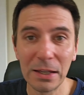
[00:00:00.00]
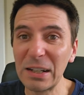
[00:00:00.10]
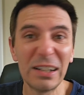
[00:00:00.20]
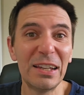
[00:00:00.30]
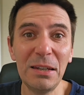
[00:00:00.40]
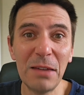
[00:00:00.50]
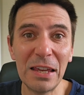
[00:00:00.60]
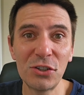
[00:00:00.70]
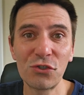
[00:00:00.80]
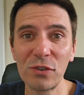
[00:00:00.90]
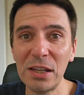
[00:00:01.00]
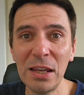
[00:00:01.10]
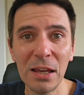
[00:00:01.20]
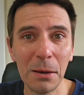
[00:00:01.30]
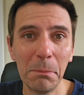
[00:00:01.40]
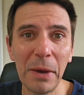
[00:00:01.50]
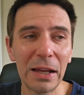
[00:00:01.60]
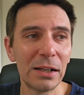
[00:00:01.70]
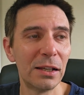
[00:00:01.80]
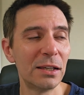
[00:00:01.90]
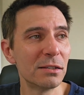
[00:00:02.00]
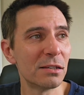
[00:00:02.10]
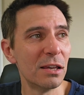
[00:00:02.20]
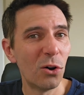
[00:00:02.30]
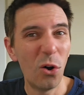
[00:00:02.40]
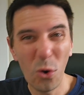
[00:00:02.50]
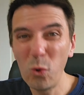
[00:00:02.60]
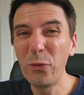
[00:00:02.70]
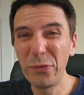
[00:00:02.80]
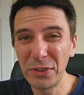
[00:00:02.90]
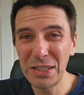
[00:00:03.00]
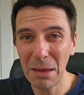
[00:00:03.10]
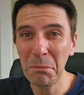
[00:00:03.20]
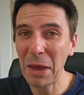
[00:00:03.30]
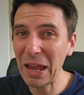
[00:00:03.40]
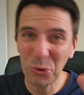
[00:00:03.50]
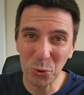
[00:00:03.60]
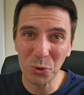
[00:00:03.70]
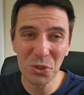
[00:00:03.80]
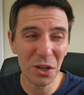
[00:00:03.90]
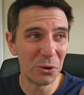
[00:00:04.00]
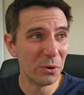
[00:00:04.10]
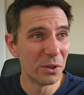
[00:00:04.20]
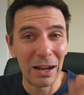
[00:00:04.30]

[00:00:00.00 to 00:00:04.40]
clean history and backlinks, all for £10 or so.